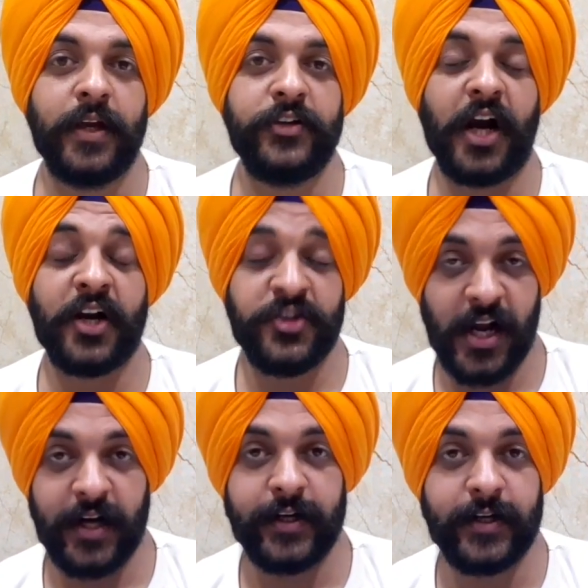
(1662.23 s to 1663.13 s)
Young
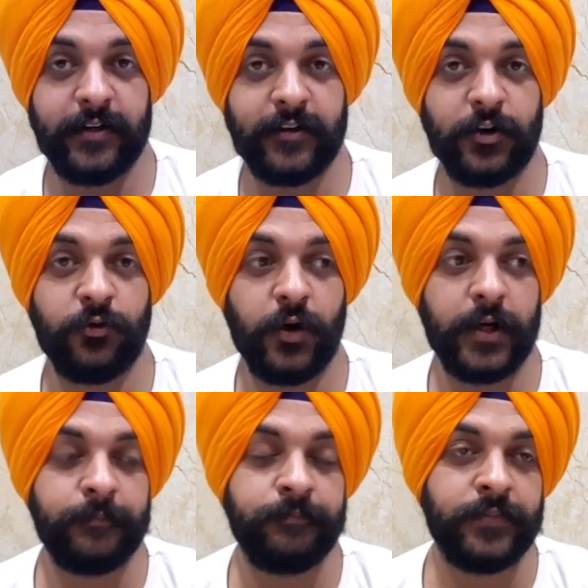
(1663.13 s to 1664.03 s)
Sheldon is a good
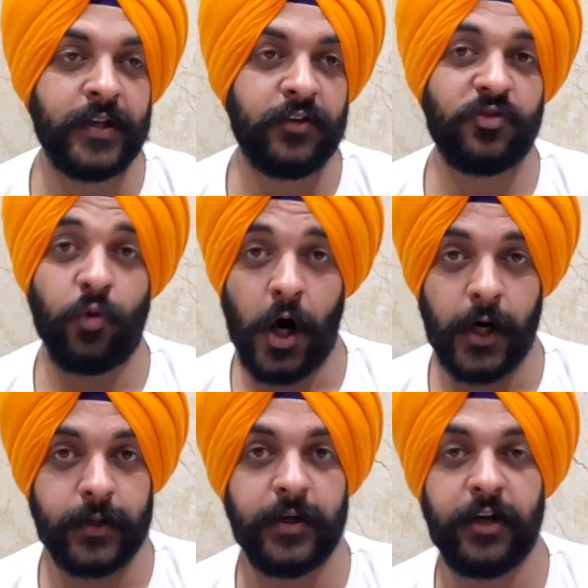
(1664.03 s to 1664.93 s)
one.
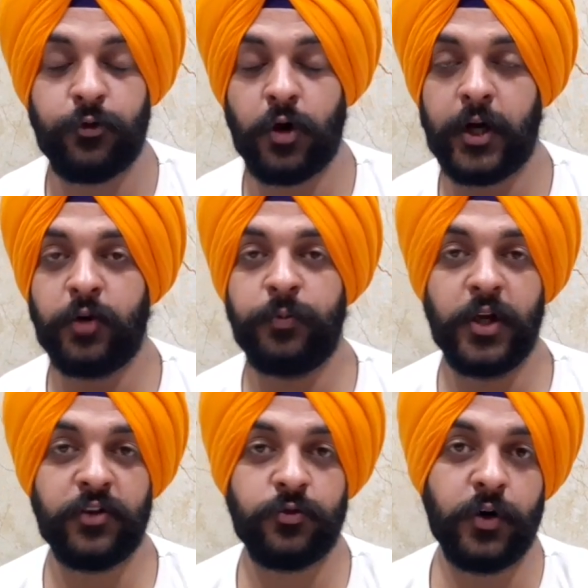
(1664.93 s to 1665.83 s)
SWAT if you are into
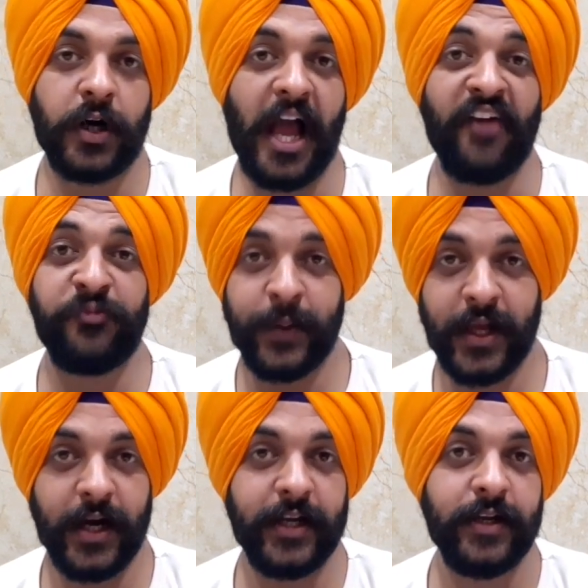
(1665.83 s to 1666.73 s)
police work.
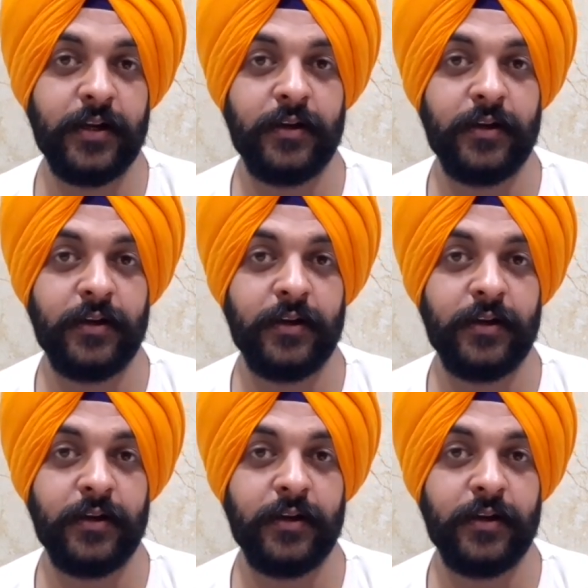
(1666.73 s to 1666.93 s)
FBI.